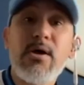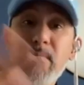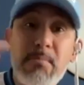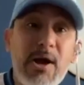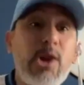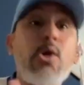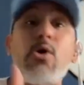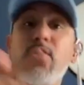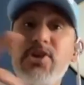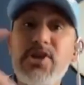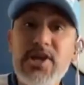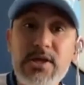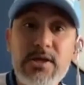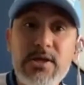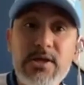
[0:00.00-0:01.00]

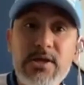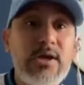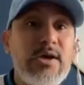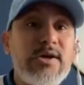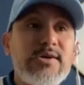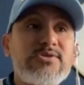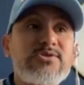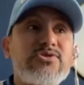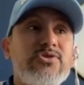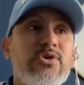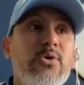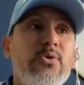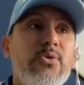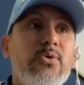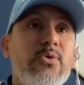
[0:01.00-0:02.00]
Maloney.
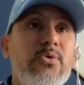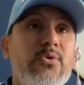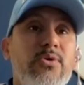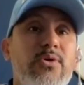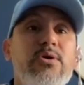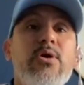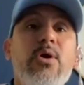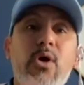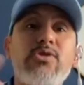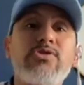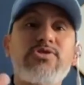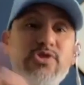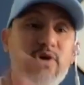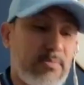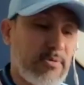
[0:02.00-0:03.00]
So on
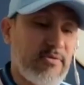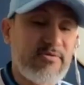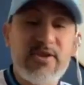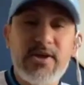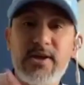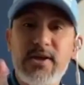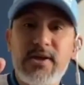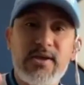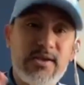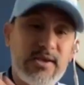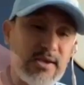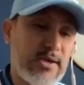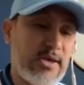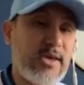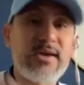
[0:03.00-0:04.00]
top of the
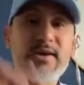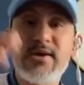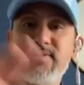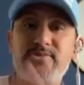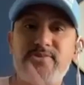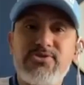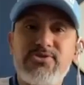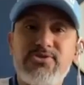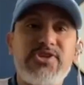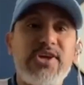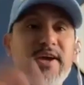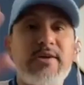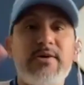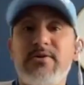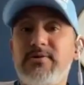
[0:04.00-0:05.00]
Ginger,
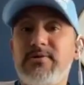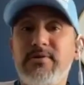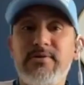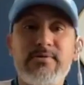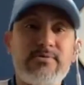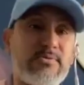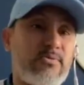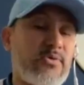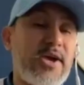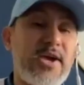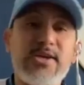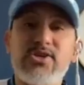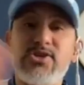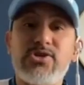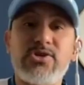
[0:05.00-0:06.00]
Jagger, Ray,
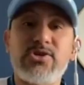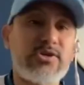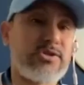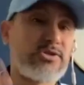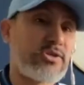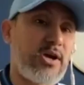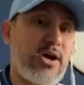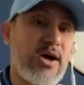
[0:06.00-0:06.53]
Church,